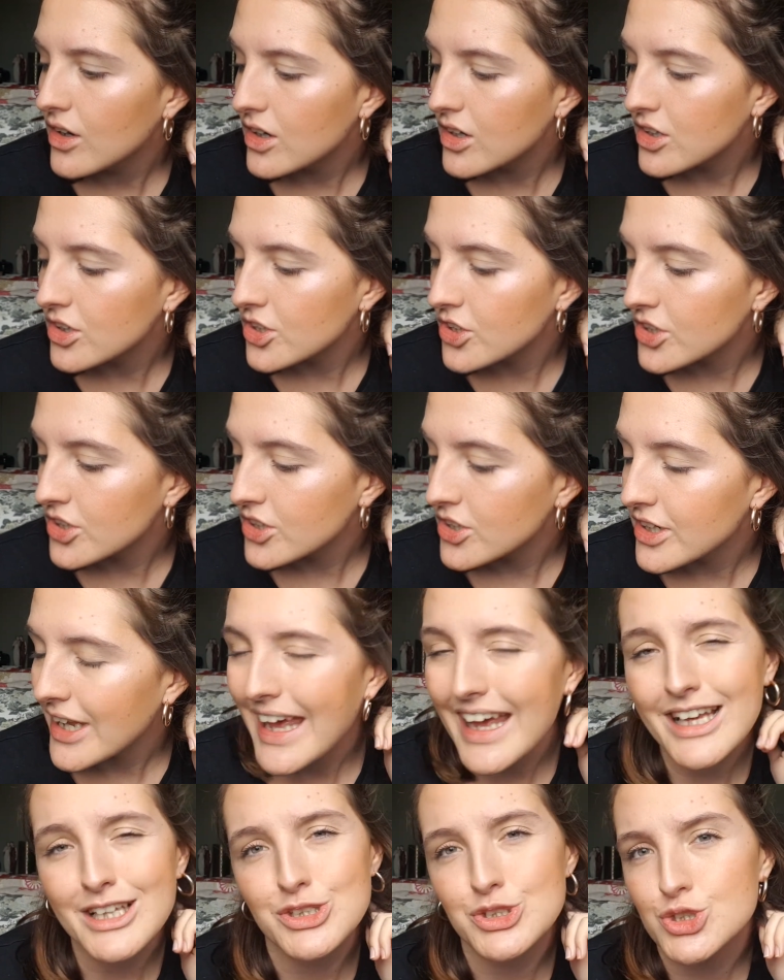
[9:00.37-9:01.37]
on
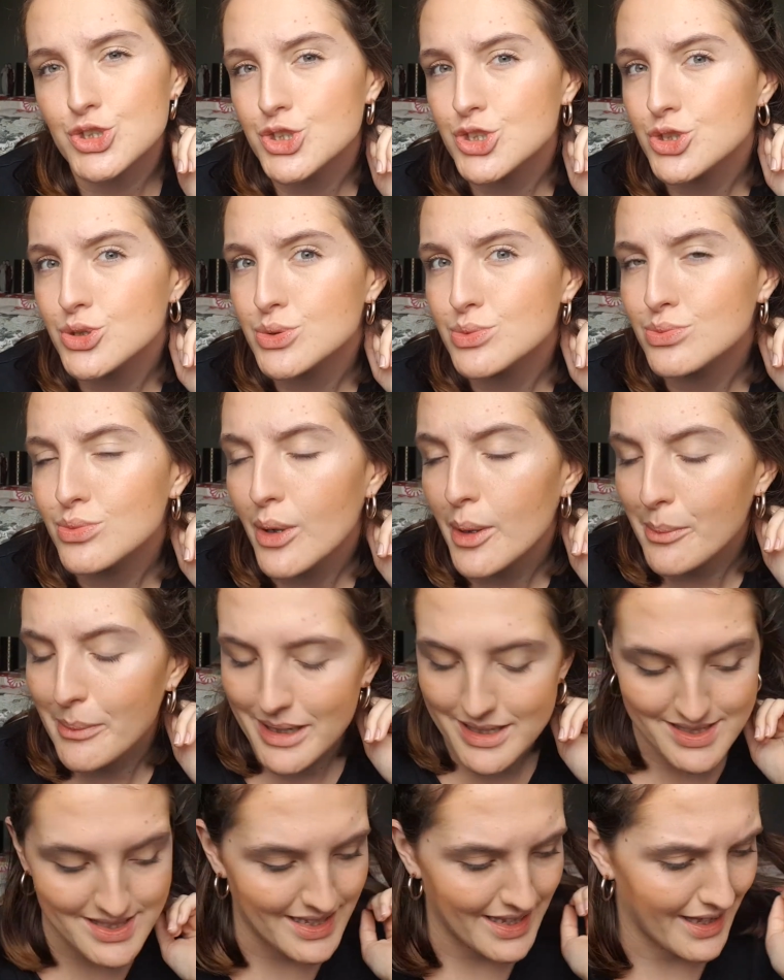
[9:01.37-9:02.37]
edge, one
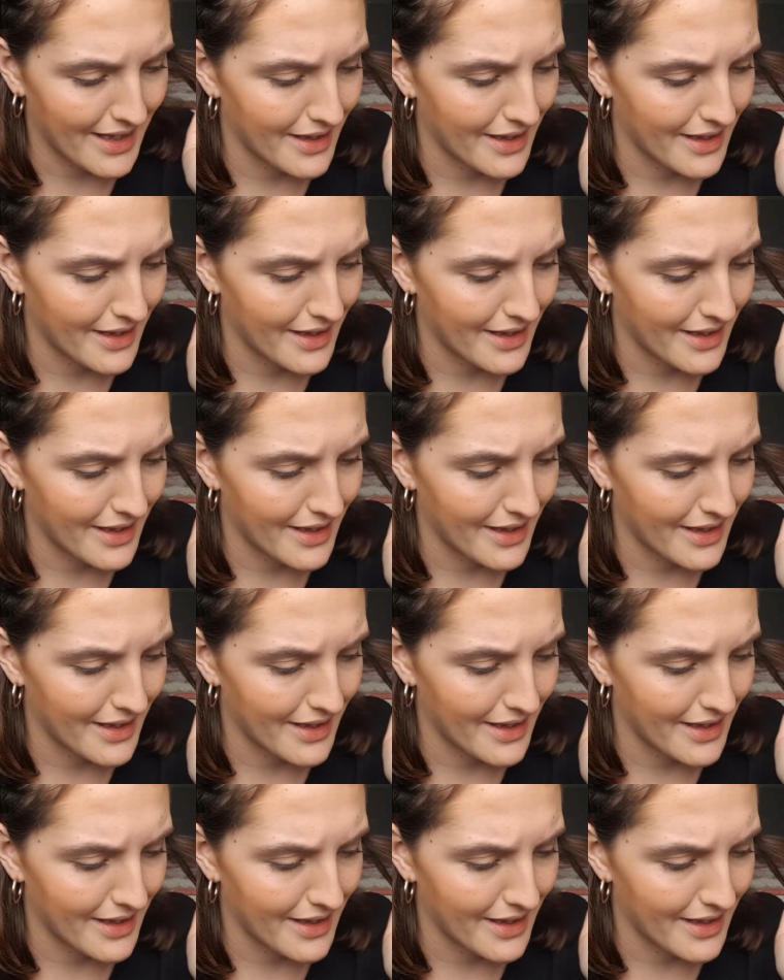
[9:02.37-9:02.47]
might say.